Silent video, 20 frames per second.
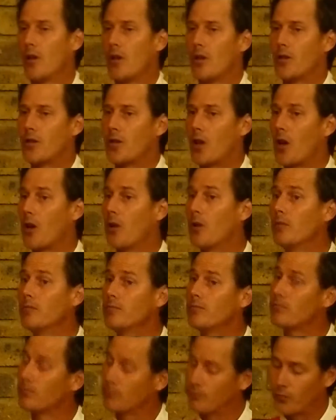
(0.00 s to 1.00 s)

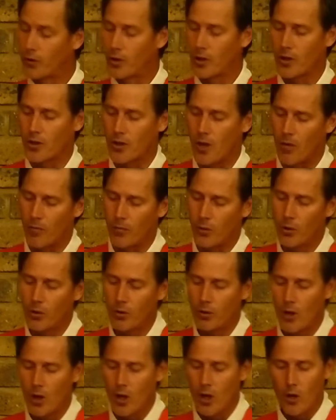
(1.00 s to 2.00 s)
So, for
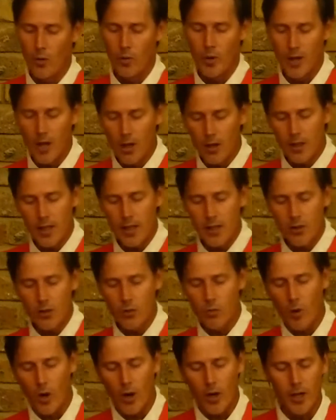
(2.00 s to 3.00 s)
example, we don't need
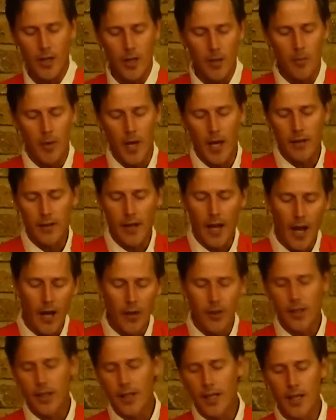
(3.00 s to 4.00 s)
to worry about
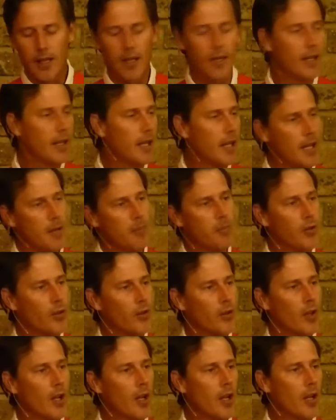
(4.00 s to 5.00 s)
how the king
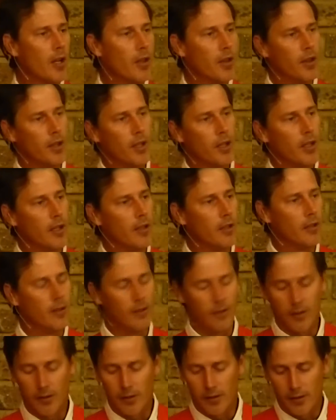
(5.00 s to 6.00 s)
keeps the
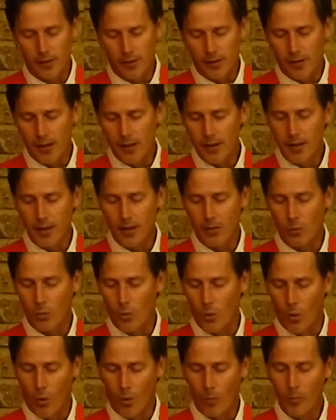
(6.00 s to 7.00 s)
dinner
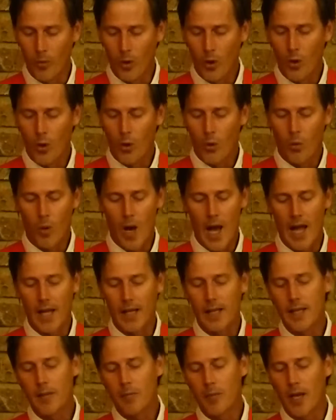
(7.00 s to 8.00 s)
warm
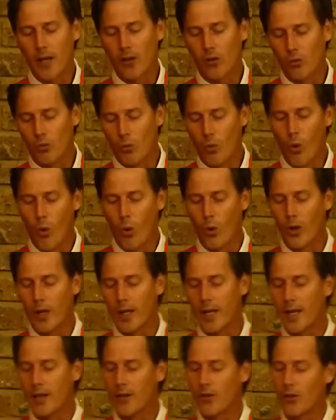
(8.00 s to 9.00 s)
while he makes war
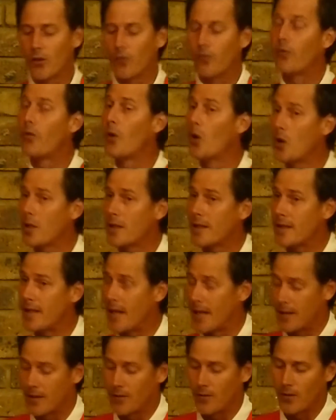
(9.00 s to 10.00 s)
against the first
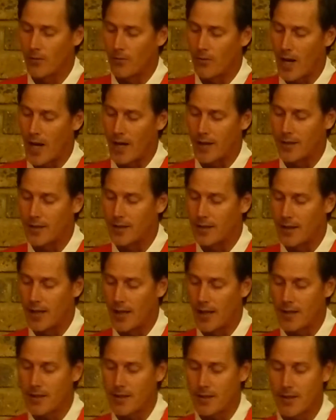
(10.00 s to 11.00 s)
set of invited
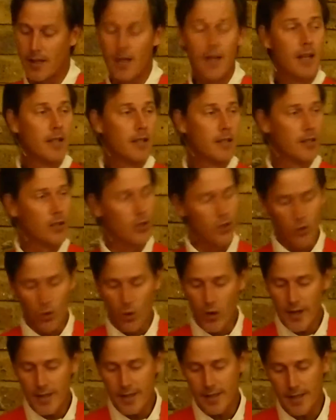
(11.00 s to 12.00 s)
guests,
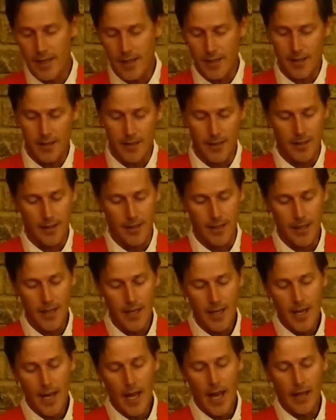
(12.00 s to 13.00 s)
destroys their city,
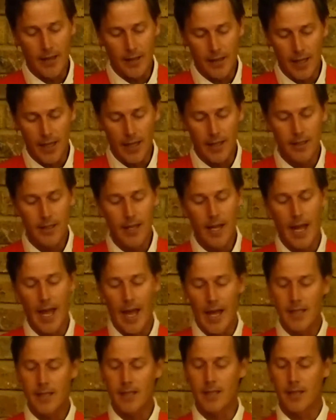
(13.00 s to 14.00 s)
and then
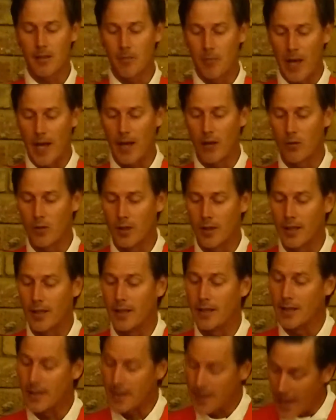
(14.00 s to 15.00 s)
has the banquet
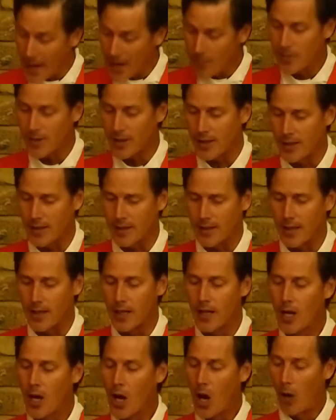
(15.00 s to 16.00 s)
in the same city
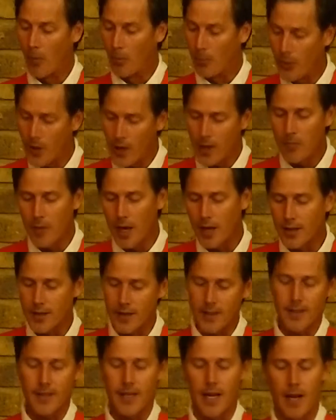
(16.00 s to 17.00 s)
on pretty much the
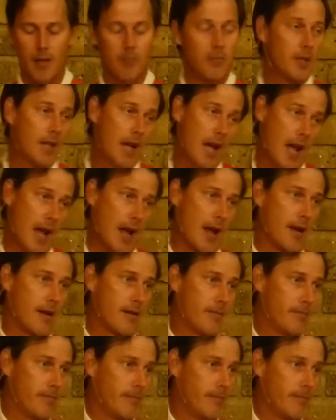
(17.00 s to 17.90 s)
same day.